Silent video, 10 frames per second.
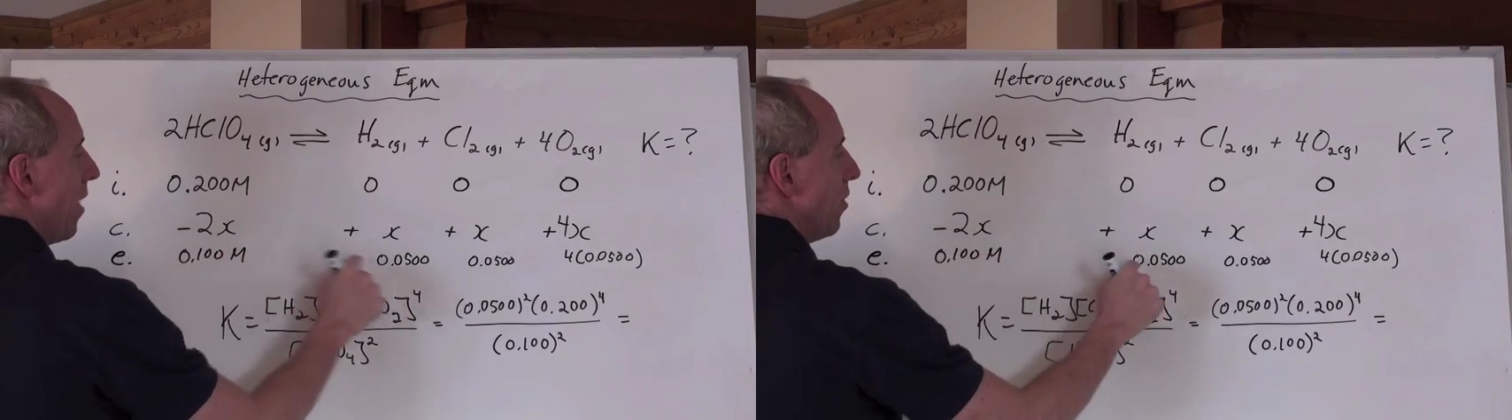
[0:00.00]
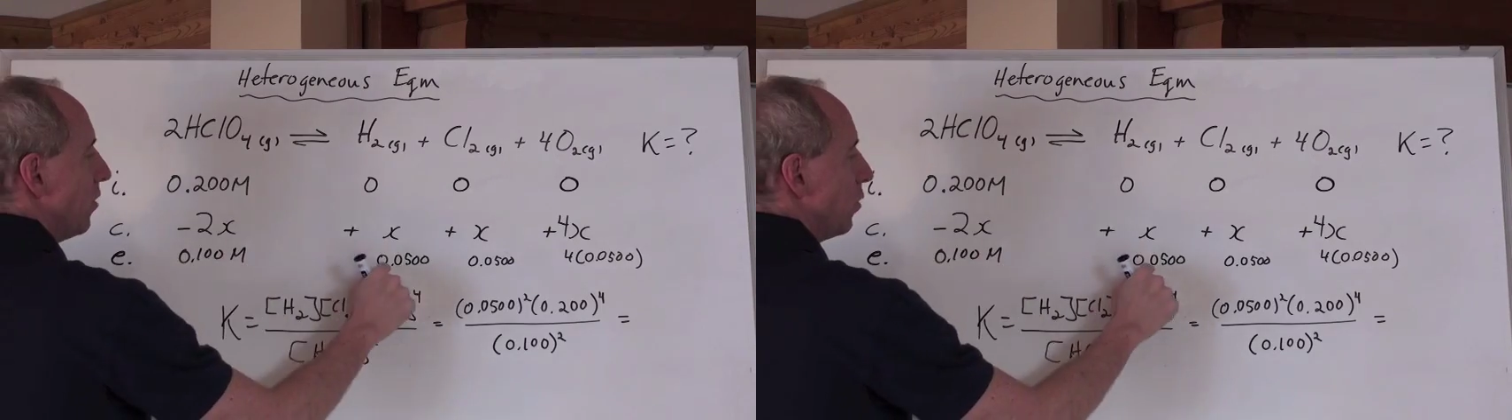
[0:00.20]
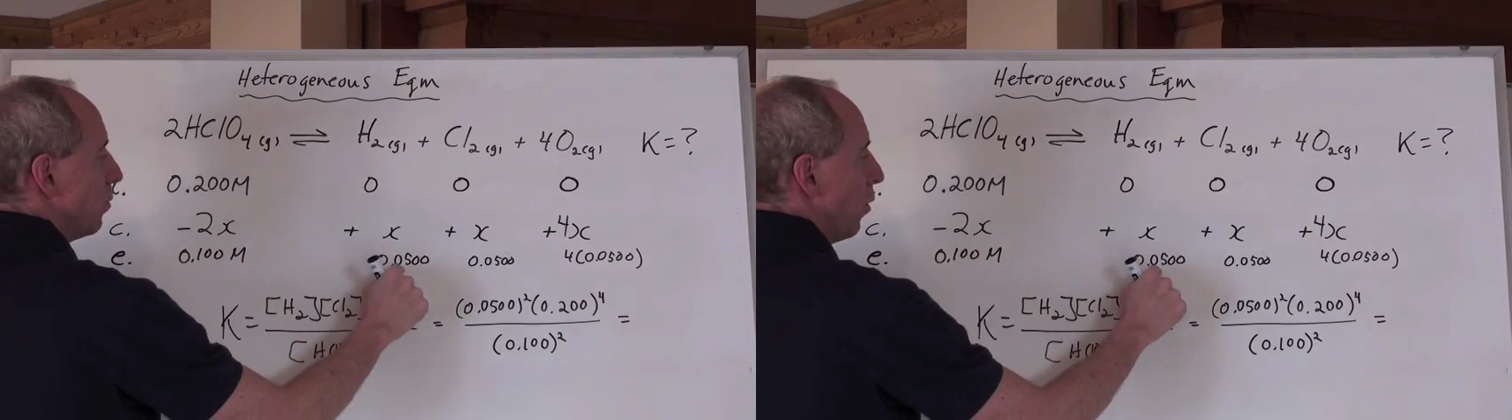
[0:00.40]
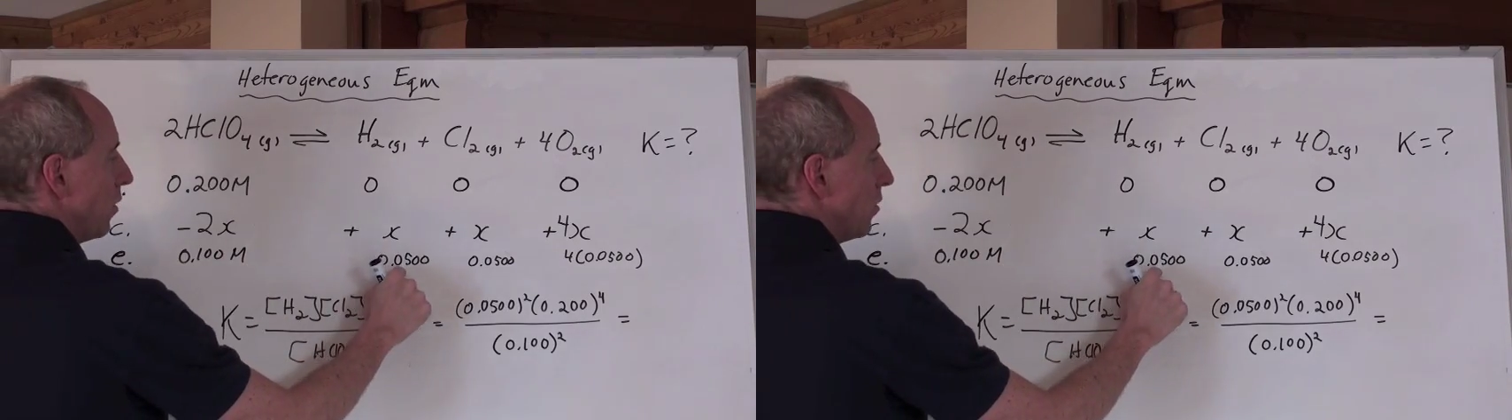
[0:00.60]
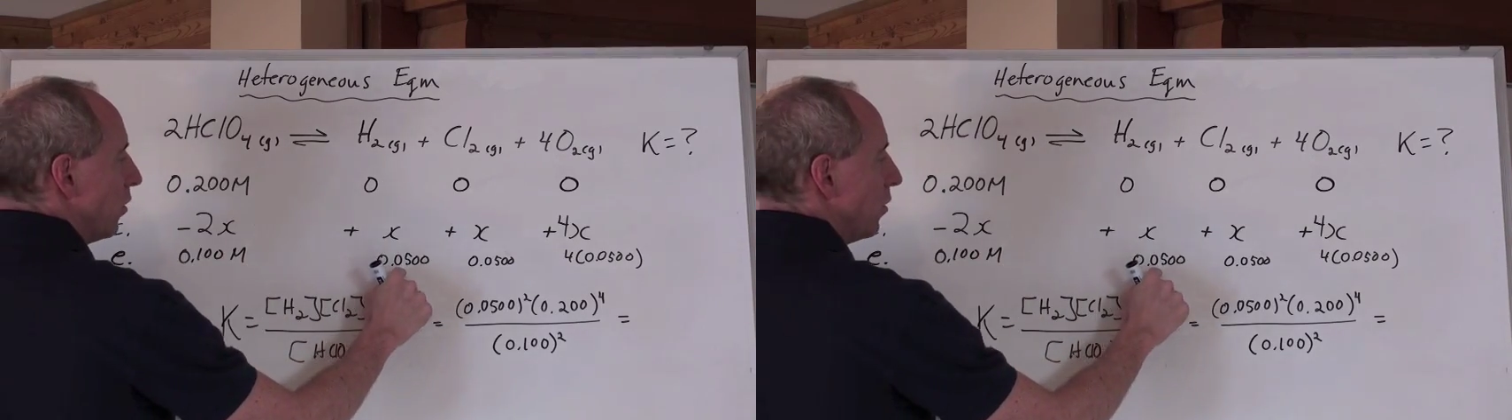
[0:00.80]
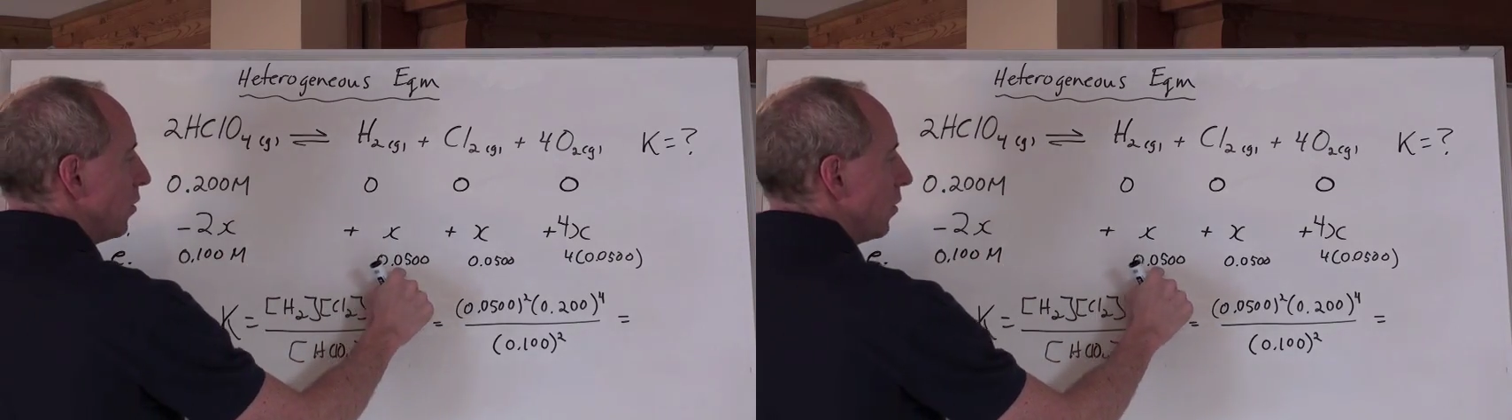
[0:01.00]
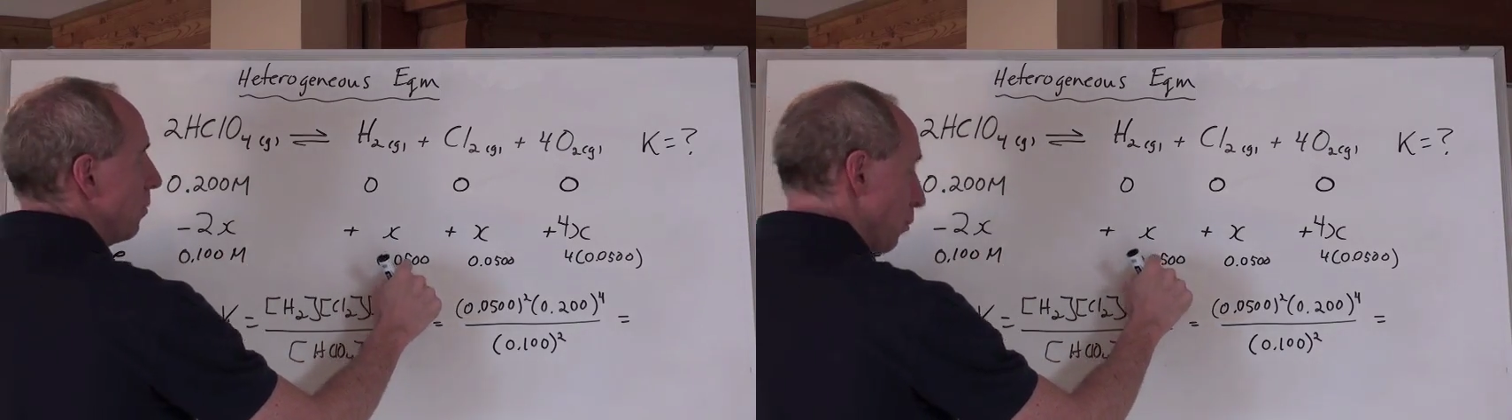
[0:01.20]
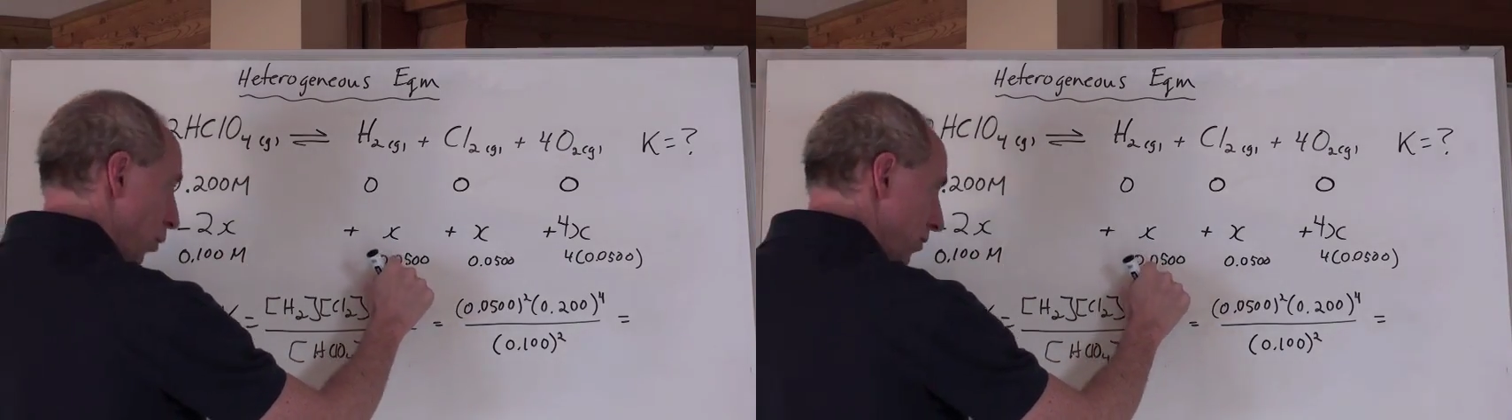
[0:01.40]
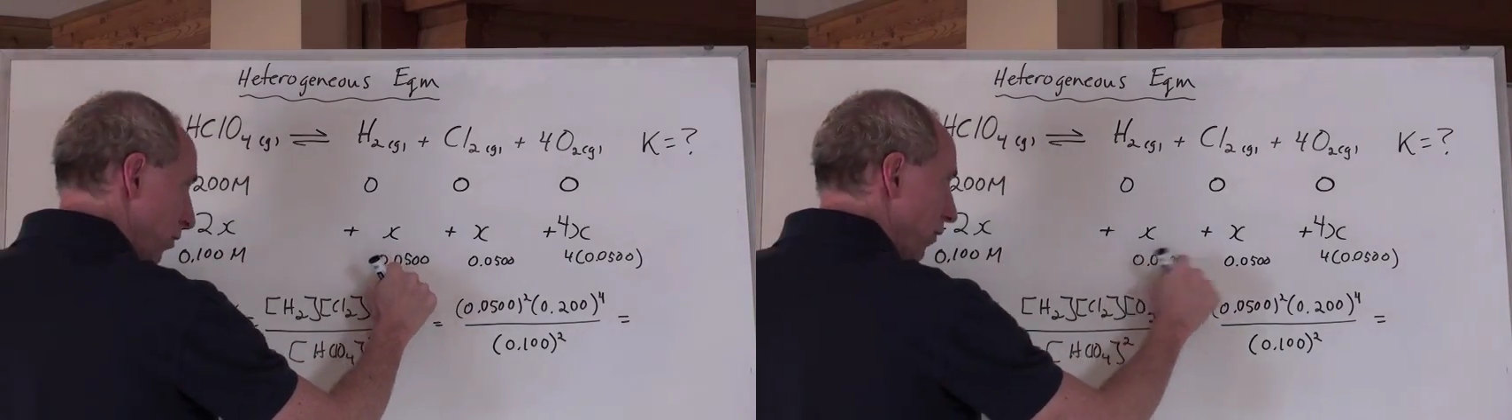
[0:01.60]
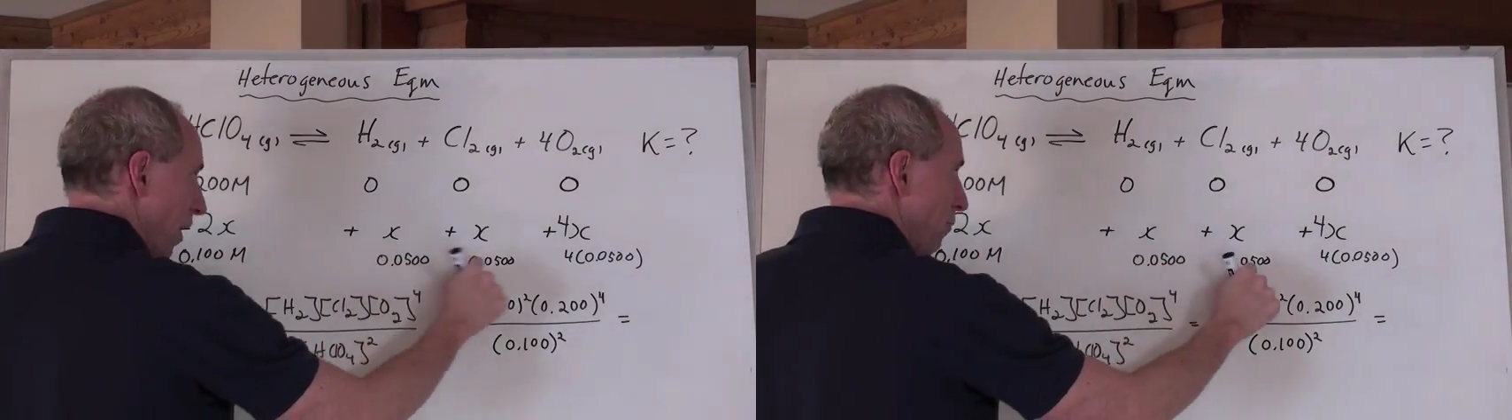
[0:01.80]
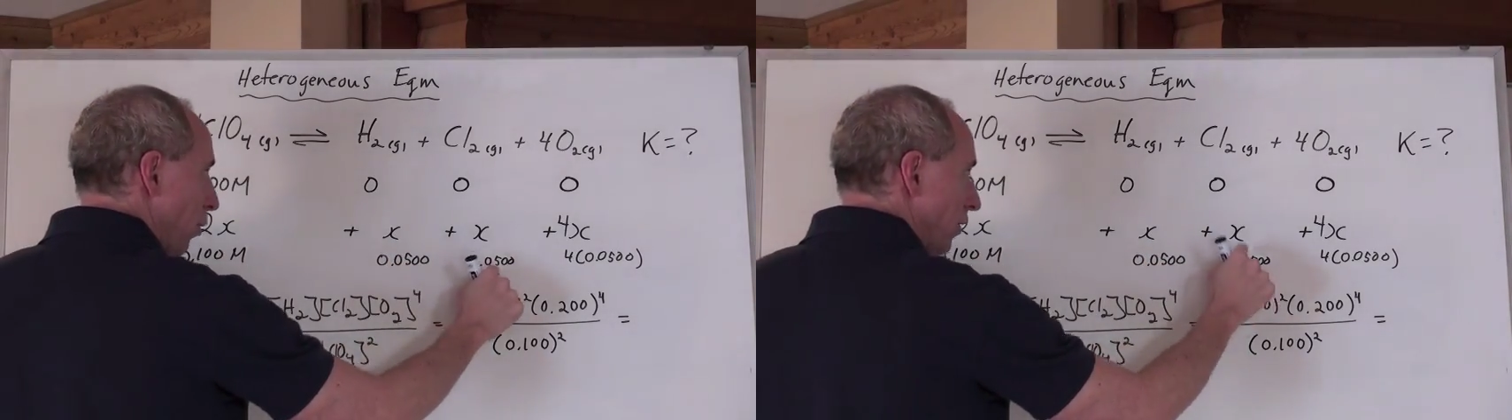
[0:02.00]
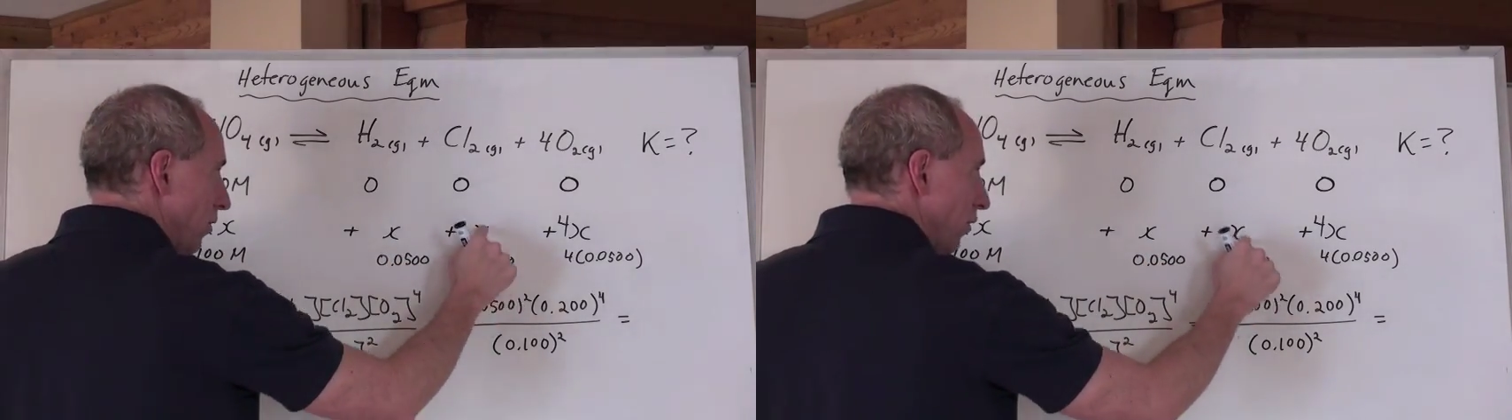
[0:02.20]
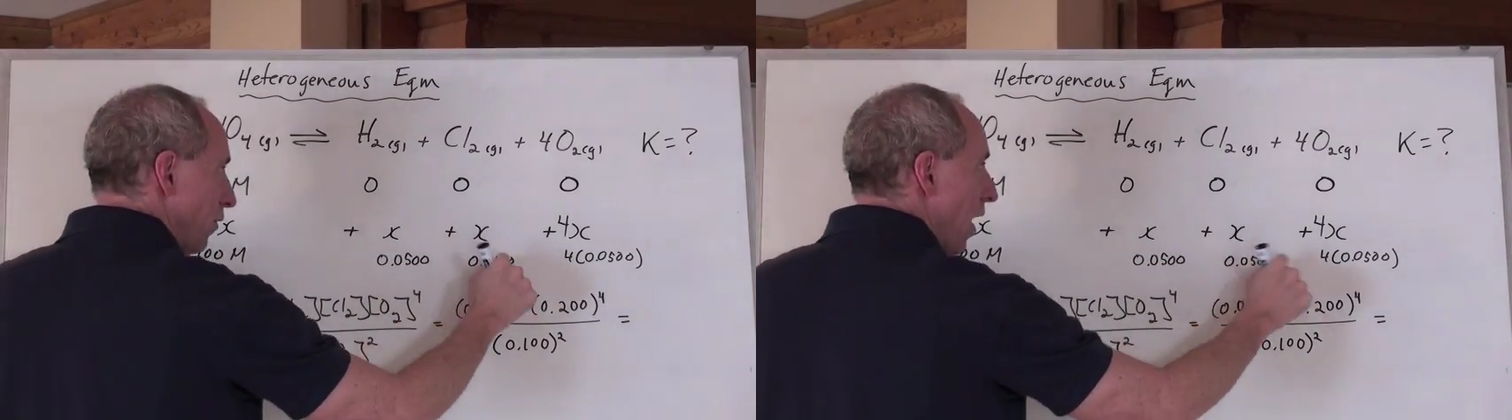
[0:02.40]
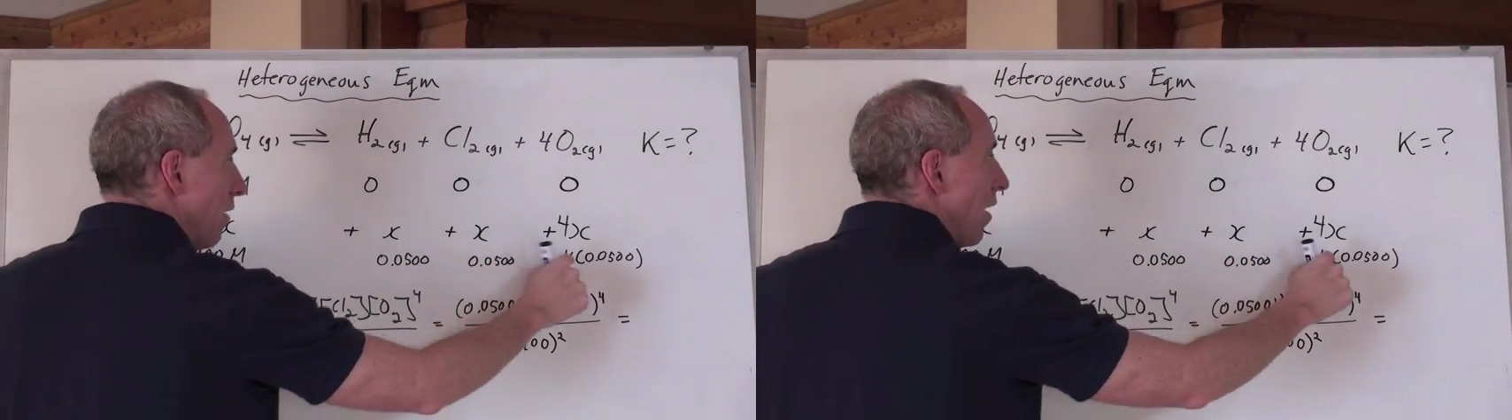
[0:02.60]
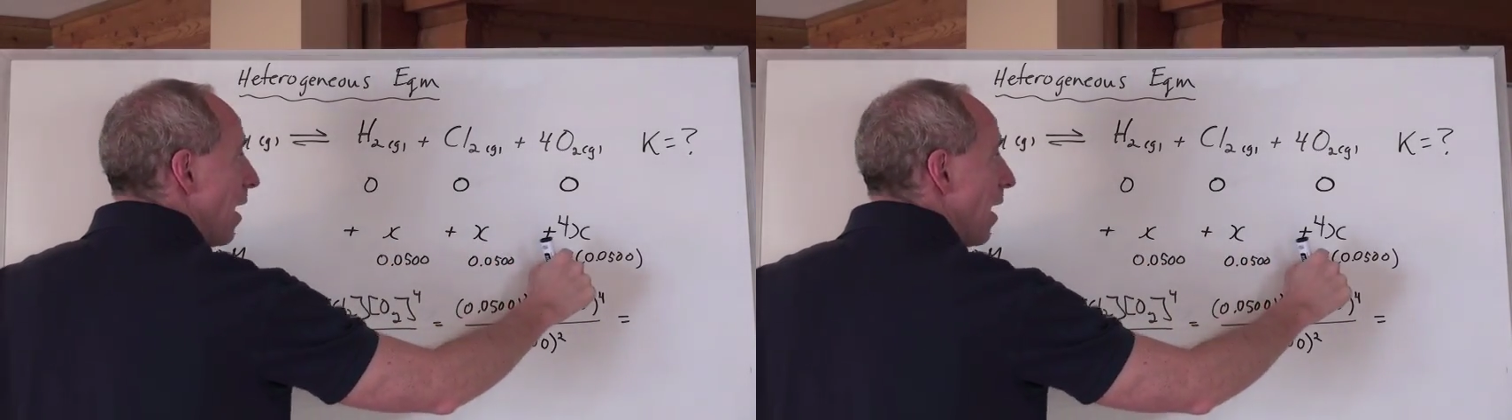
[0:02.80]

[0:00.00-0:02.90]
and this was 0 .00, 0 0.05, 0.05,